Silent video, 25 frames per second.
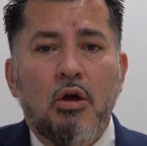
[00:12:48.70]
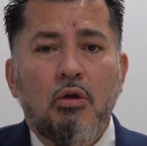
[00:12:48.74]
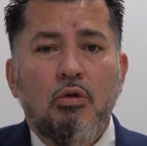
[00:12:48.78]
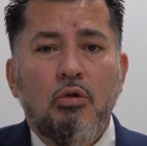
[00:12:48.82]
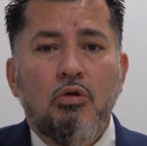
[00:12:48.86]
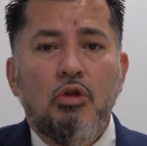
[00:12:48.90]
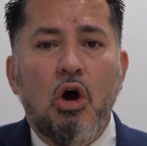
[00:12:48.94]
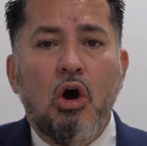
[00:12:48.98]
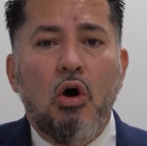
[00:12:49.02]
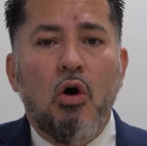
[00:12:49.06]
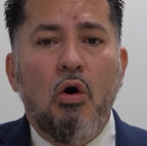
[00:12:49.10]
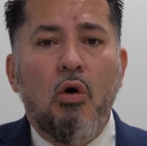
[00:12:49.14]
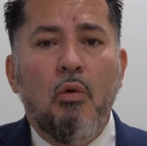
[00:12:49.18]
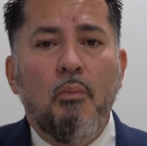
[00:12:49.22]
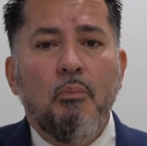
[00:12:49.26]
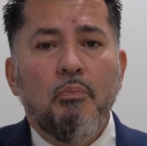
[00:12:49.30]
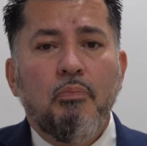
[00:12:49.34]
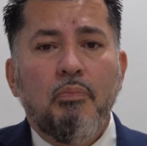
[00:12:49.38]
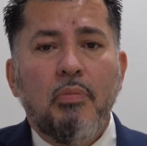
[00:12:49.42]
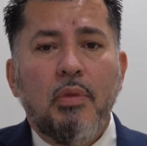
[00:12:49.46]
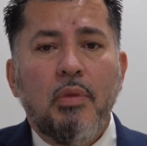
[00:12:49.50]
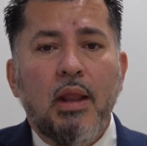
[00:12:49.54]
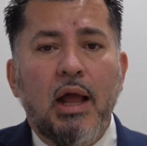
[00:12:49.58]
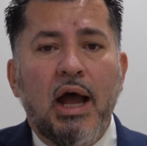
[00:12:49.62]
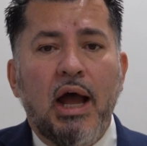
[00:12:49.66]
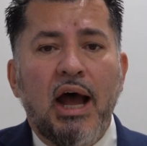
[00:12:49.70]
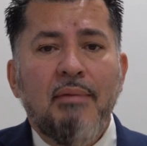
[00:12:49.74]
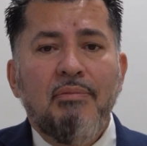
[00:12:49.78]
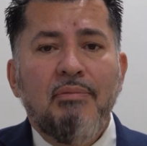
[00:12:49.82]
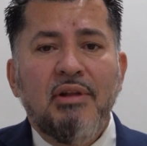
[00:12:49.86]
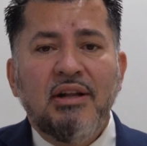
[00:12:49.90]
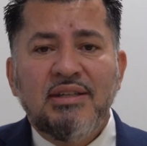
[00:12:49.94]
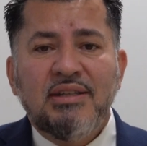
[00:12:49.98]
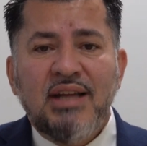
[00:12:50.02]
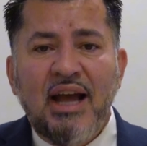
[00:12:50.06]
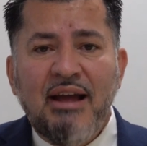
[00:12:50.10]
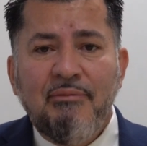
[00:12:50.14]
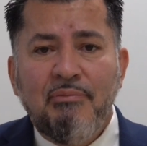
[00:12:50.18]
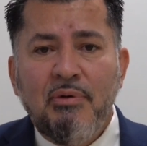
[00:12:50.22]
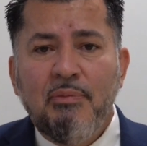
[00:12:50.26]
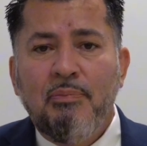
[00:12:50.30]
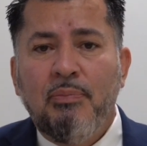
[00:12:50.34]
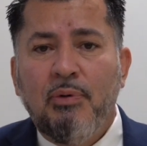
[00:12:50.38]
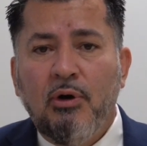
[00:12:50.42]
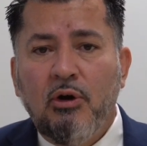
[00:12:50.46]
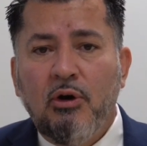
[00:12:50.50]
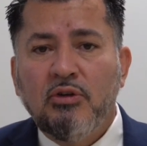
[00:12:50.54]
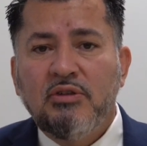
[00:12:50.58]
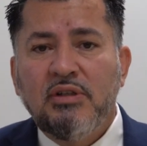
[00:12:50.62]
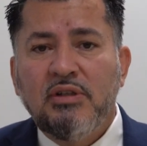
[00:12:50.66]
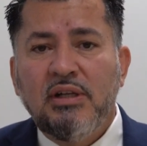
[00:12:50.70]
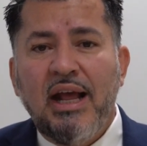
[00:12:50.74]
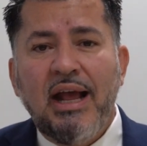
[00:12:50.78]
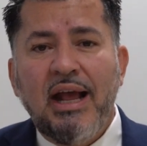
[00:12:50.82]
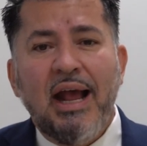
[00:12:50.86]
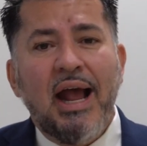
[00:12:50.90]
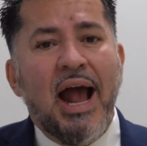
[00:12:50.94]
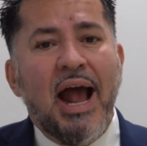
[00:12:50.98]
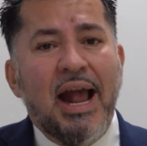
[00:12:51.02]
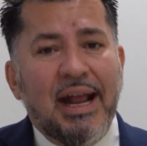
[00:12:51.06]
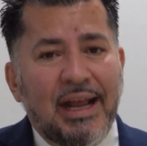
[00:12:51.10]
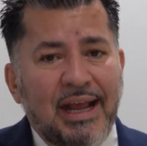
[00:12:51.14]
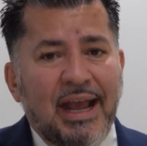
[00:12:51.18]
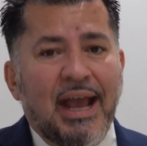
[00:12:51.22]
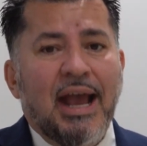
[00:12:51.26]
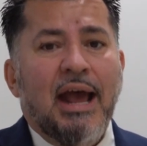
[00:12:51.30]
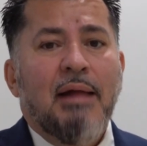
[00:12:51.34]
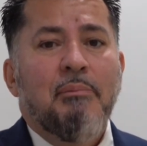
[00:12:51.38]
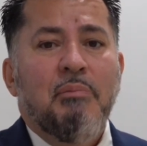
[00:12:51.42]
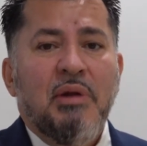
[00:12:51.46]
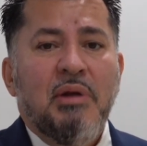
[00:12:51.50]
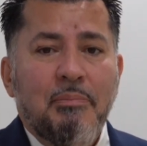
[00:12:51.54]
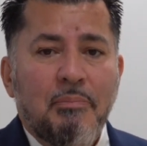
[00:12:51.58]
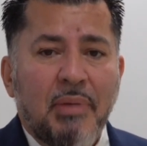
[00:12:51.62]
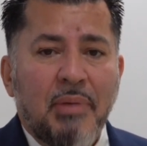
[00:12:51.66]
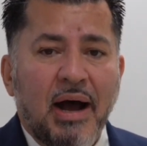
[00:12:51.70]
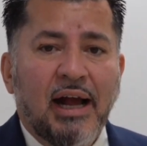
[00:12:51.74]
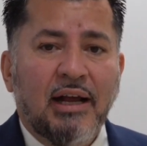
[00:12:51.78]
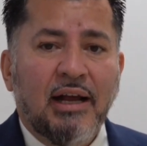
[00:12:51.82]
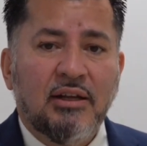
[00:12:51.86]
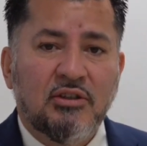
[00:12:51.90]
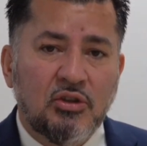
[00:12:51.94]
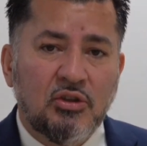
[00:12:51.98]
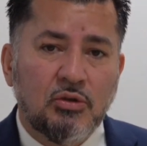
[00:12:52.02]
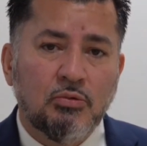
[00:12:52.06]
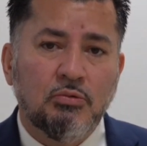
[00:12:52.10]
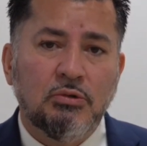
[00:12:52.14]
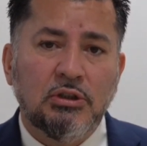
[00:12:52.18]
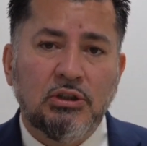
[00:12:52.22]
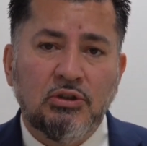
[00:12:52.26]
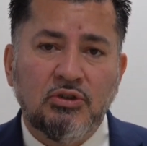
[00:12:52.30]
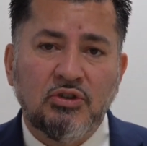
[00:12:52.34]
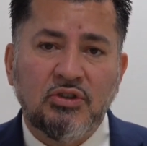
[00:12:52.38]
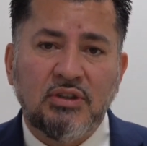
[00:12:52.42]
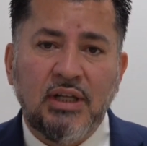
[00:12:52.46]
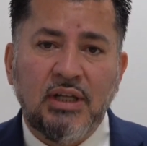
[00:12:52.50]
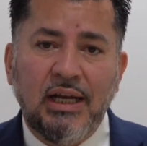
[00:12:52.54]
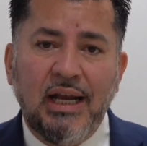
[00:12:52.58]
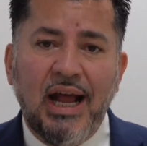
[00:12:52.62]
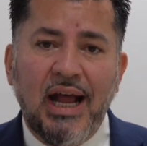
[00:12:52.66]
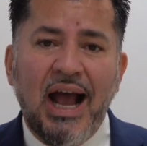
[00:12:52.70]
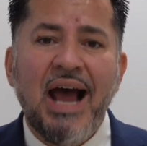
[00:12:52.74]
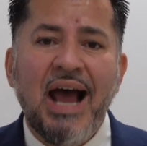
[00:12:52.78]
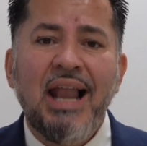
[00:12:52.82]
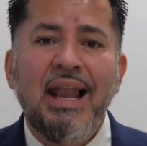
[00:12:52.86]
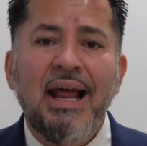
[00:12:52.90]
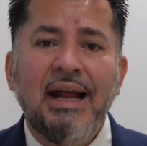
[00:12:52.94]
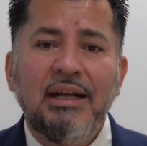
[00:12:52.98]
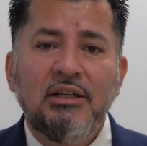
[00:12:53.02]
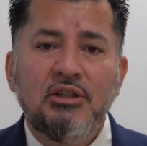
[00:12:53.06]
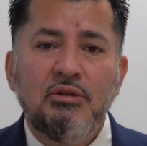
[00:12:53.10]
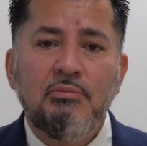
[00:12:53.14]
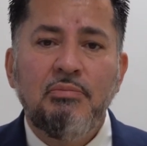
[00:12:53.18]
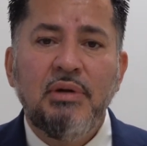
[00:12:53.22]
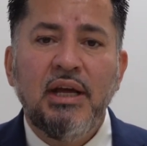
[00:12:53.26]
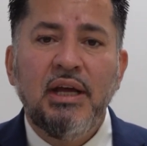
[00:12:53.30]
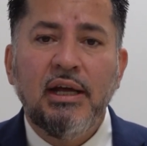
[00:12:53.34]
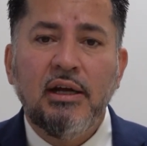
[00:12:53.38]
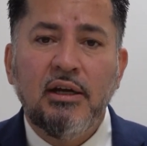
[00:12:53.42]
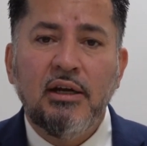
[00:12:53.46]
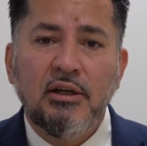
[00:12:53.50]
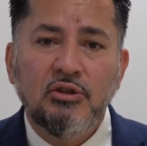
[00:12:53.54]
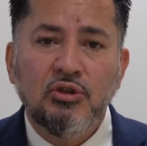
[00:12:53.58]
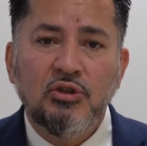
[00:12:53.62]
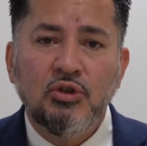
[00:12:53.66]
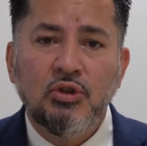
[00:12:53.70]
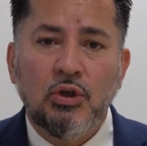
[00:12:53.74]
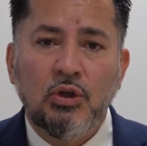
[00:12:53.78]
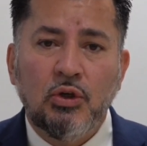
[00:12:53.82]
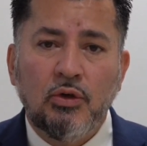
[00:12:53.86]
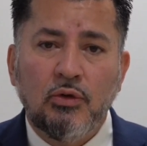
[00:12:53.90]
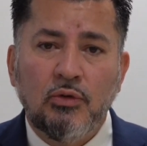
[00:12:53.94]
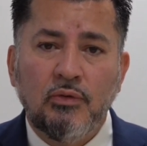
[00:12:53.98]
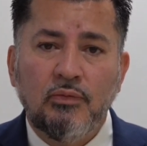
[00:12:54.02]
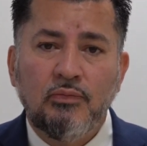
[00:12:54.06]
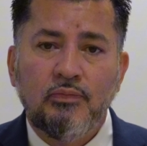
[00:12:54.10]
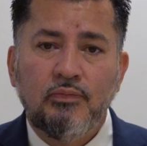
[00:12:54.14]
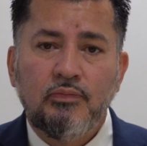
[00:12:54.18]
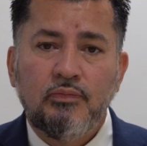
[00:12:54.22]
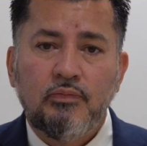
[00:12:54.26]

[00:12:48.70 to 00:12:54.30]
Though I'm the type of person that I can be biased to real estate. I like to be in control.